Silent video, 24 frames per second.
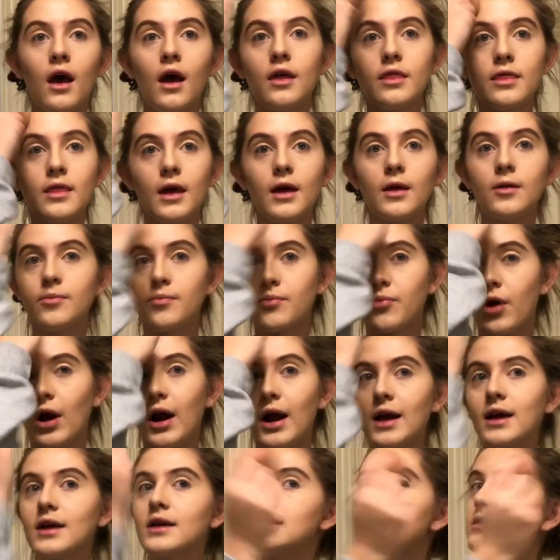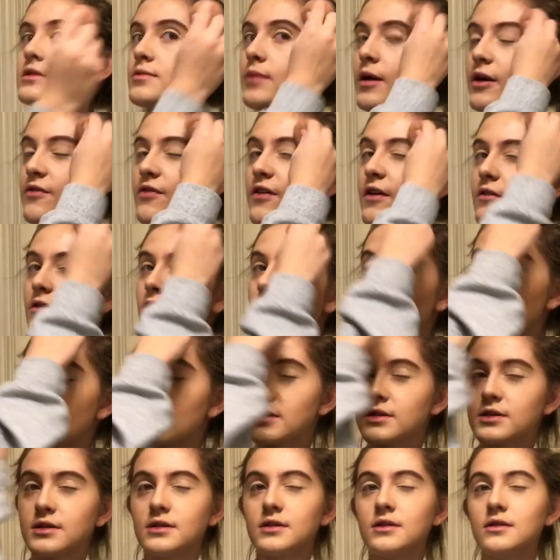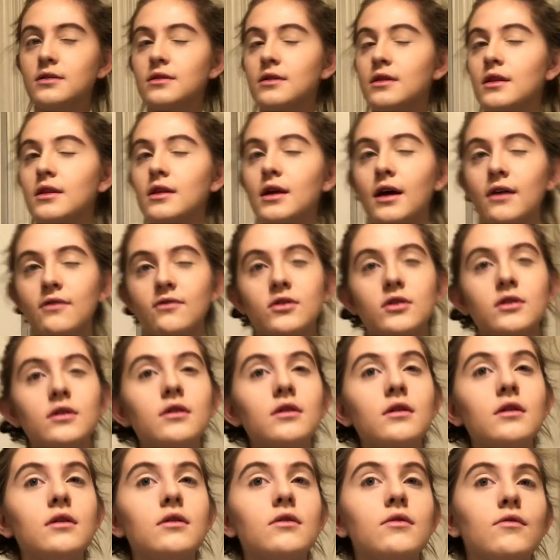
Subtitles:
And then Bryce, my favorite person ever,